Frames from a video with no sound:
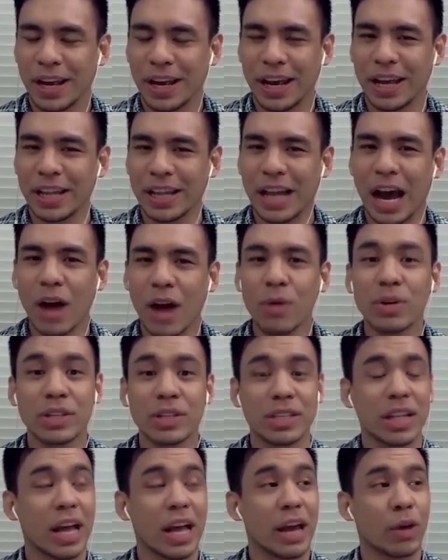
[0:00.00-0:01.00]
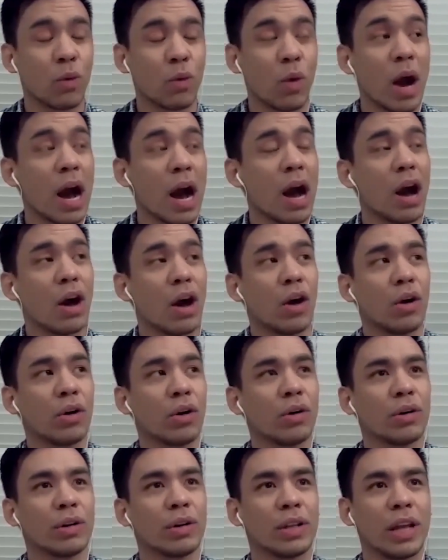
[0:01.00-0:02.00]
And I was like,
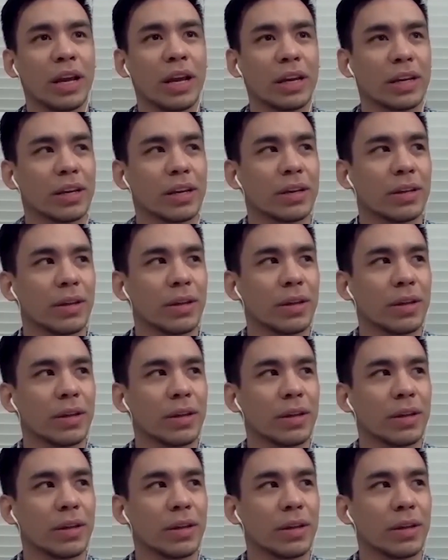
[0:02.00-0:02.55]
wow, like,